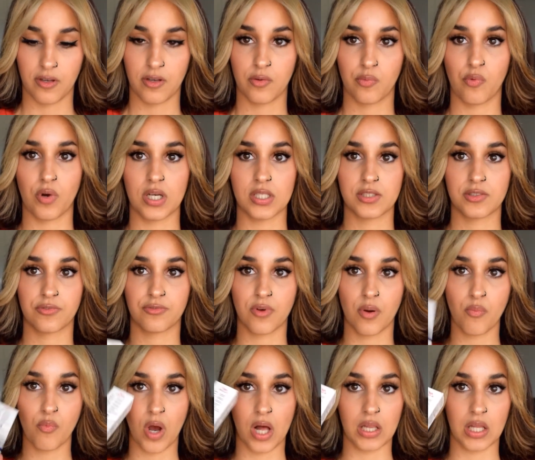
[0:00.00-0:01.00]
was
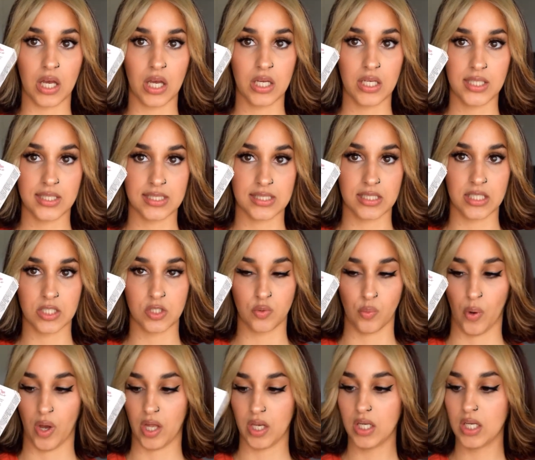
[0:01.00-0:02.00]
from Wella. It's this
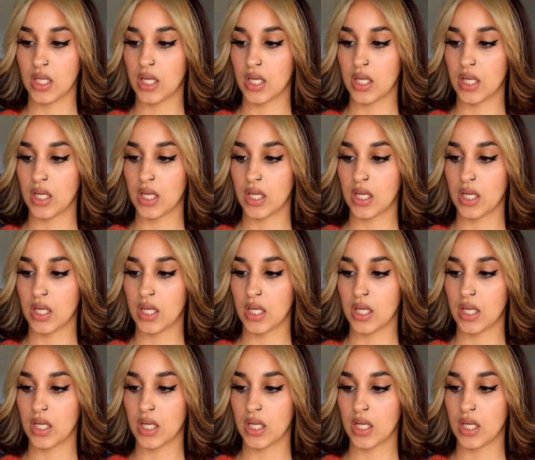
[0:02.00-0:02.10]
one.